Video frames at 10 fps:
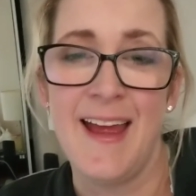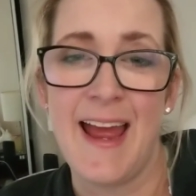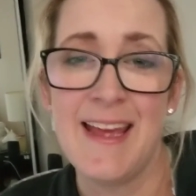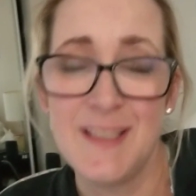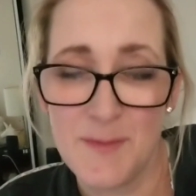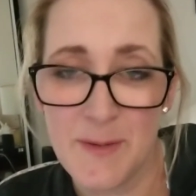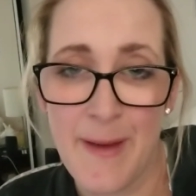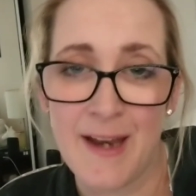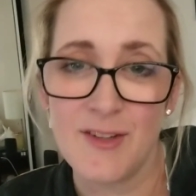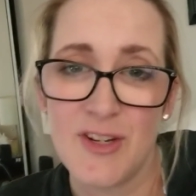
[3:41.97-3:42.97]

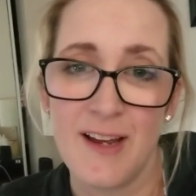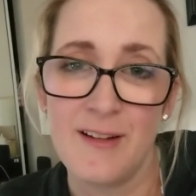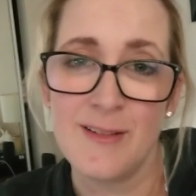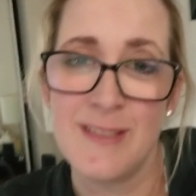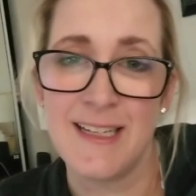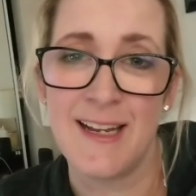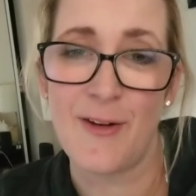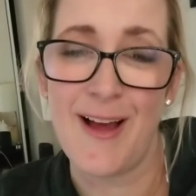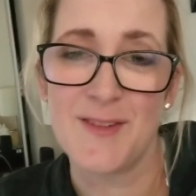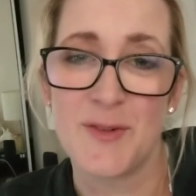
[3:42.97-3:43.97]
asymptomatic child in a
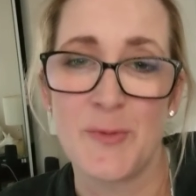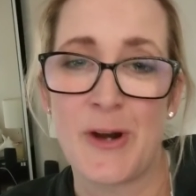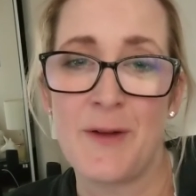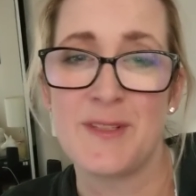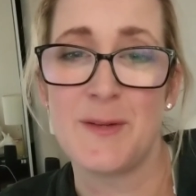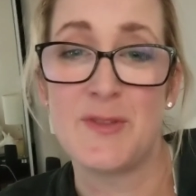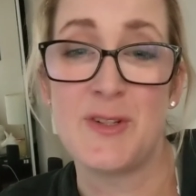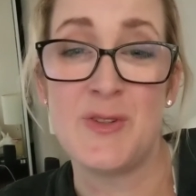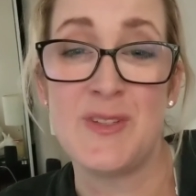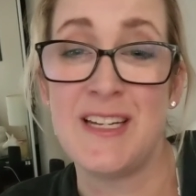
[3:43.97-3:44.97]
classroom where I was
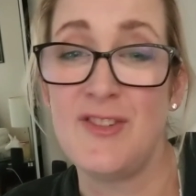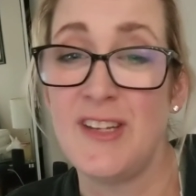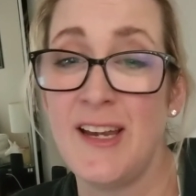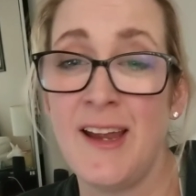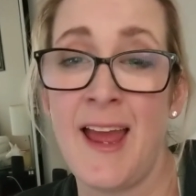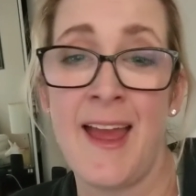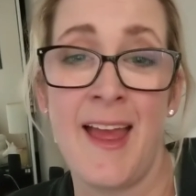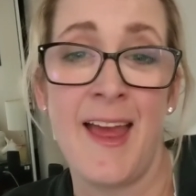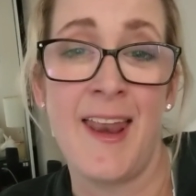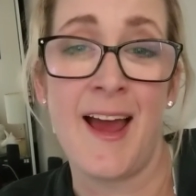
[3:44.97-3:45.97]
substitute teaching,
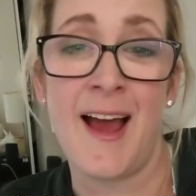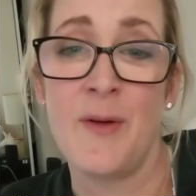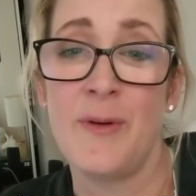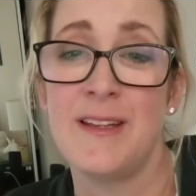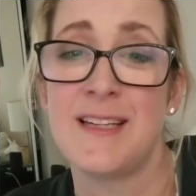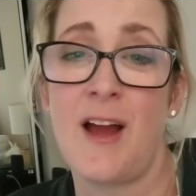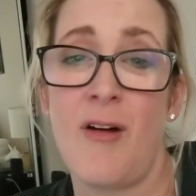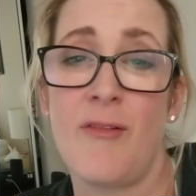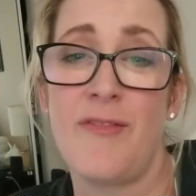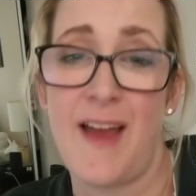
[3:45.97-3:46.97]
and I went
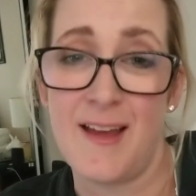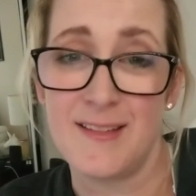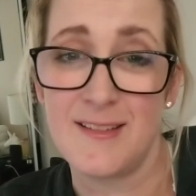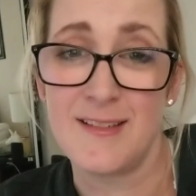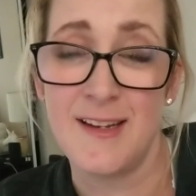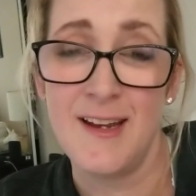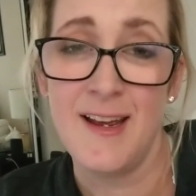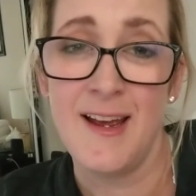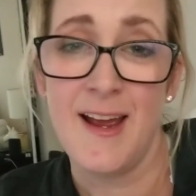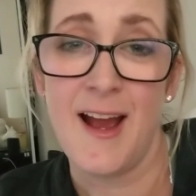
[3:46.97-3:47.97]
down fast.
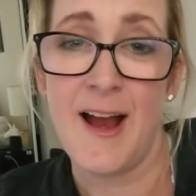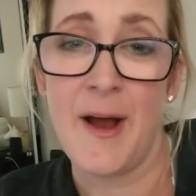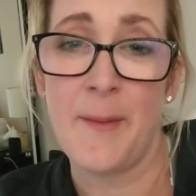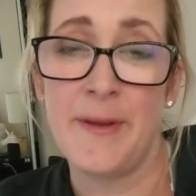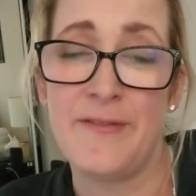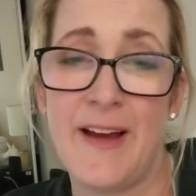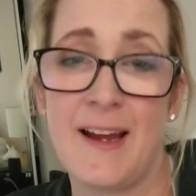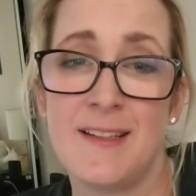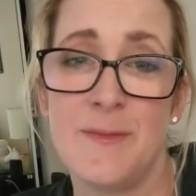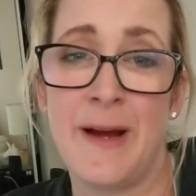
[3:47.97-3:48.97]
In
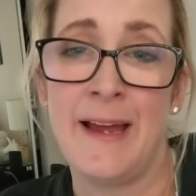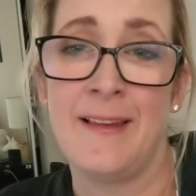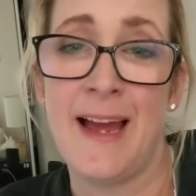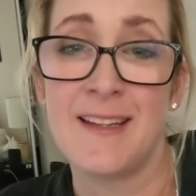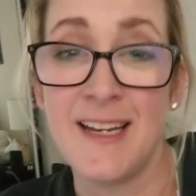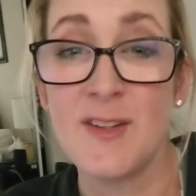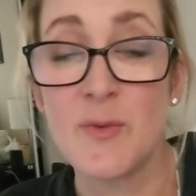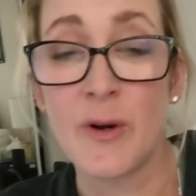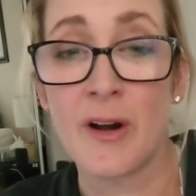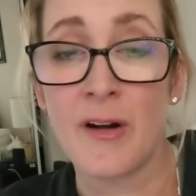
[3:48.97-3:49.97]
fact, my lactates
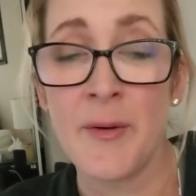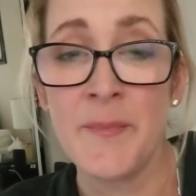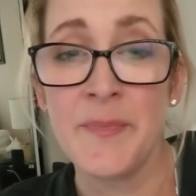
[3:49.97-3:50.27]
were